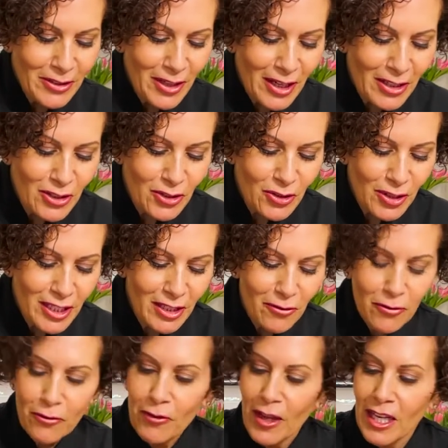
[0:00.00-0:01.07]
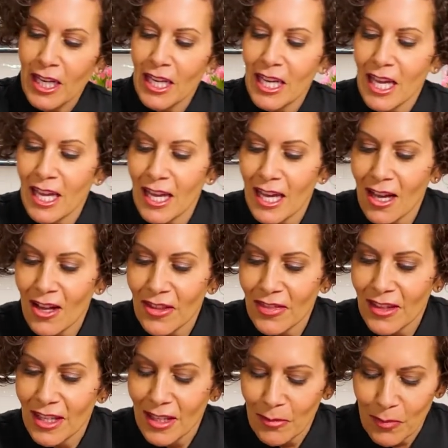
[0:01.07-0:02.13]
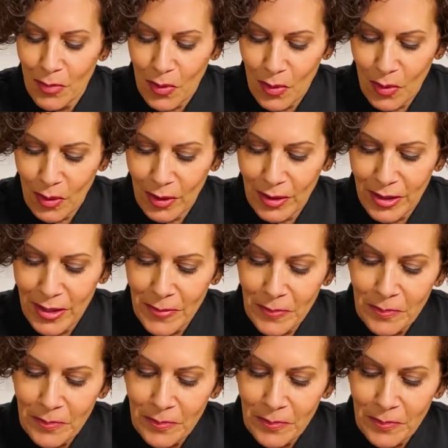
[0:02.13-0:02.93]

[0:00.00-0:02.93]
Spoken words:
extra confetti on the board.